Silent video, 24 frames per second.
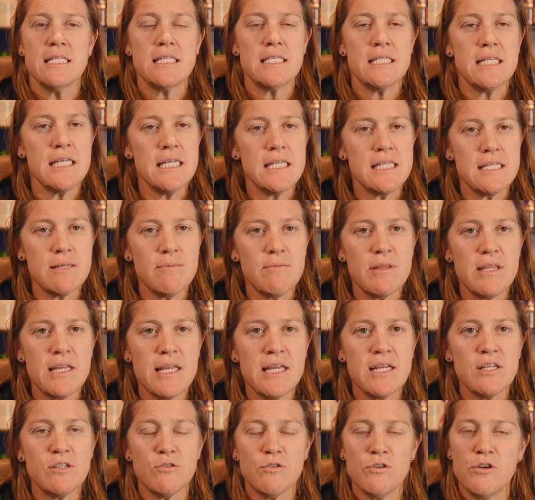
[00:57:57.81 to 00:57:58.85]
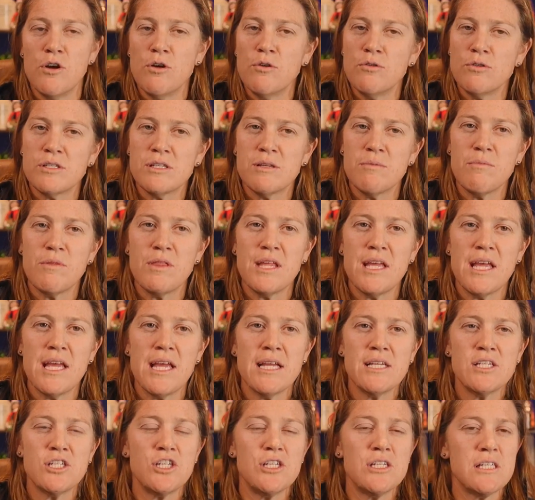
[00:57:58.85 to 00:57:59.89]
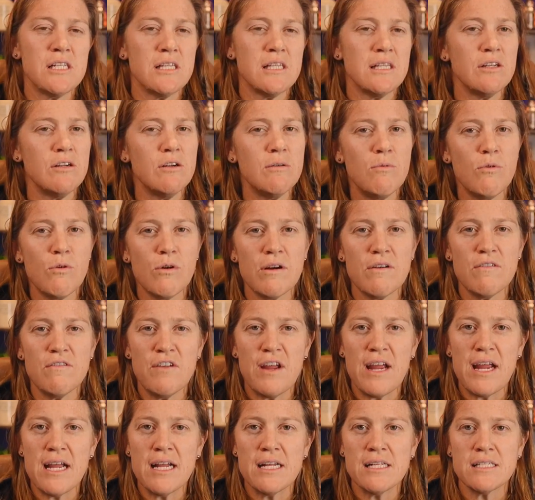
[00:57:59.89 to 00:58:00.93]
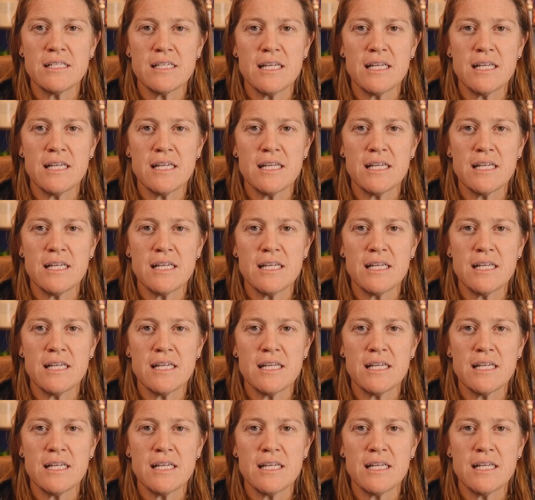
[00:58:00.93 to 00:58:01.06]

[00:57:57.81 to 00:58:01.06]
sees some things or knows some things. She's a little more advanced.